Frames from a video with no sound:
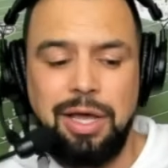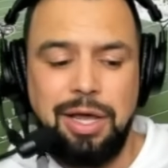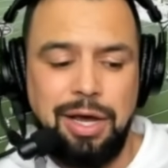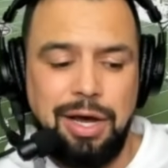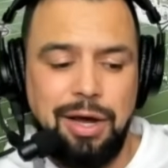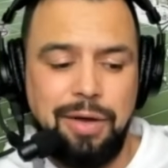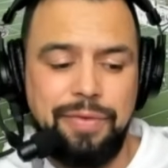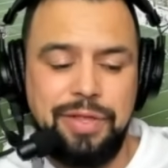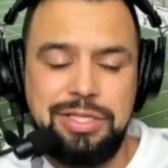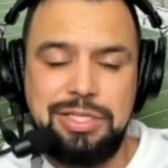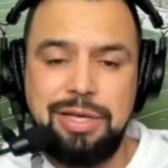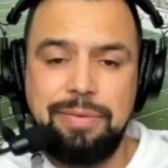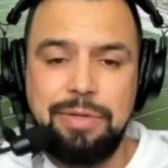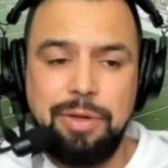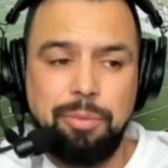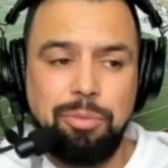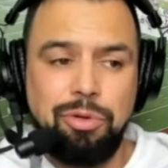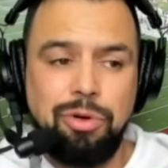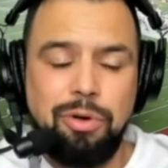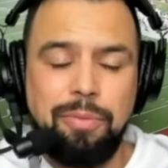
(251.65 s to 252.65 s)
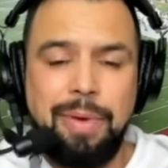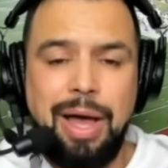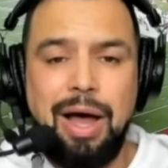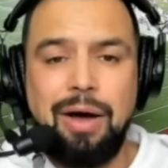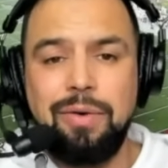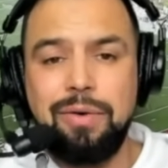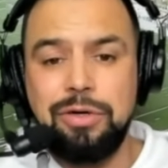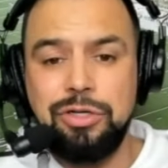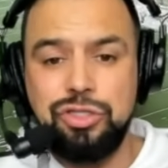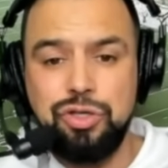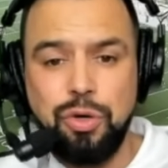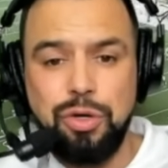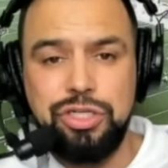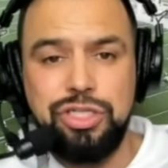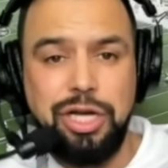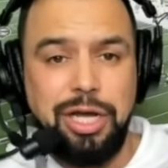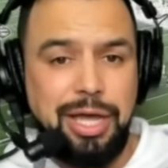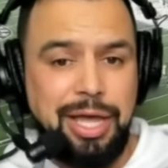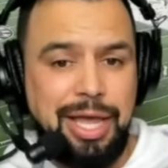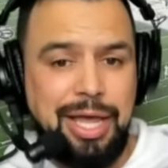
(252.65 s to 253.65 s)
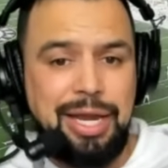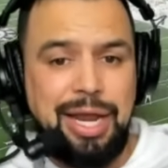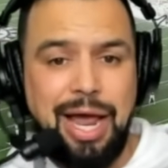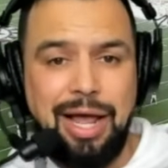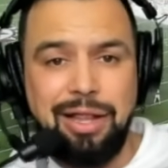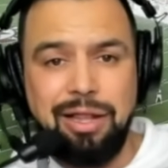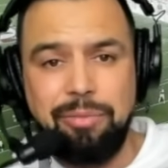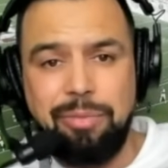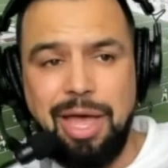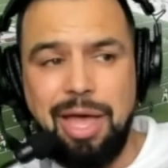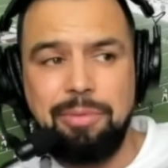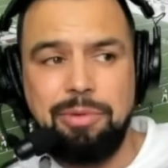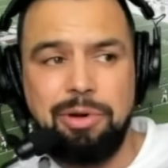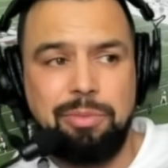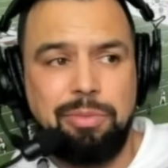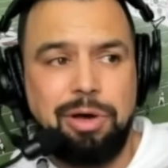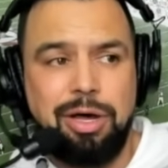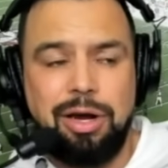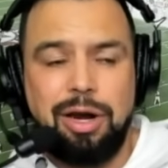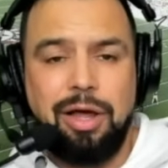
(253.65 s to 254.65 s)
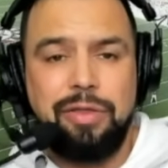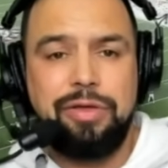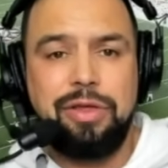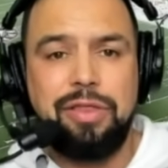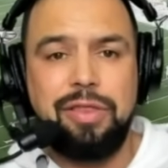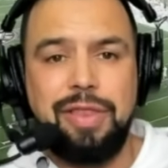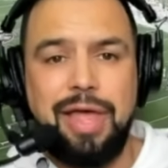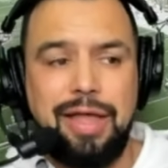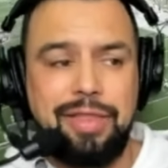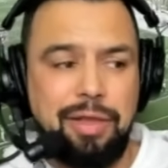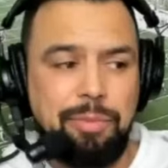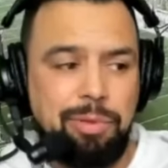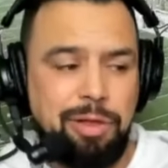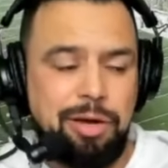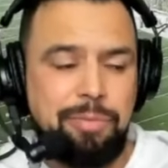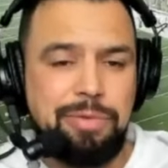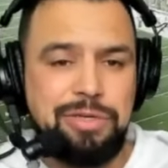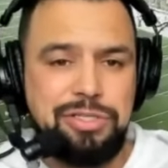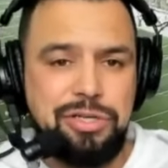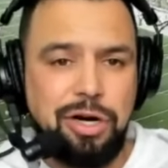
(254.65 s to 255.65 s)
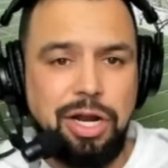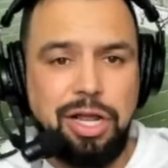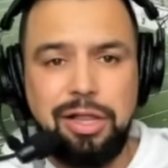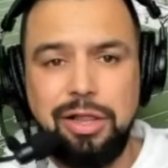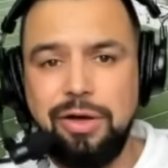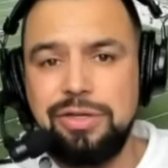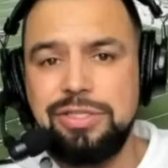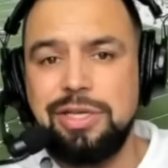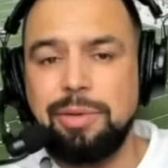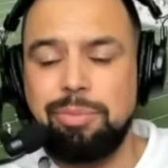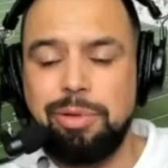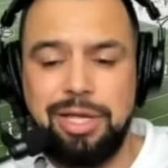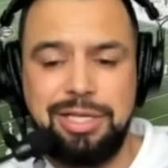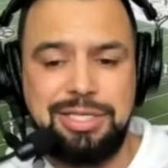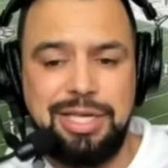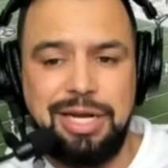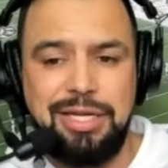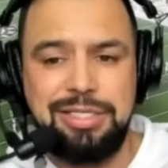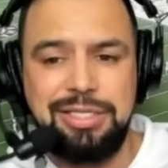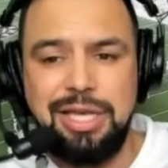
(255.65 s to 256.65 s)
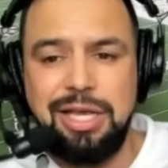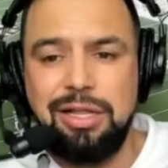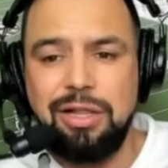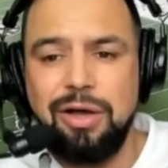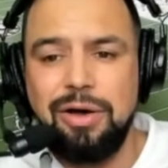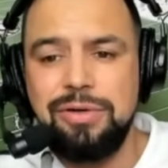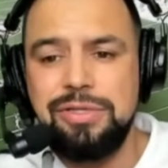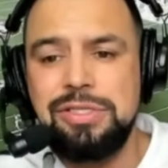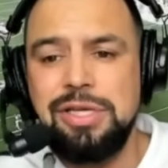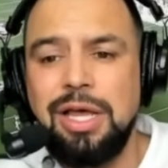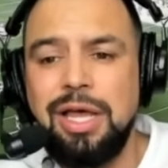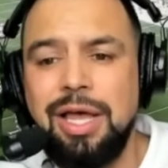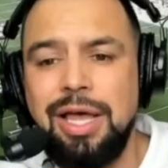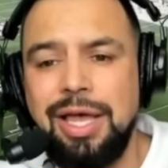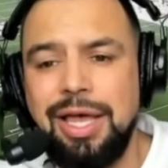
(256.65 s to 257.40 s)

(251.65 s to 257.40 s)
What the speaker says: The team that blew them out, Georgia and Alabama, but other than that, they played Missouri close, they played Tennessee close,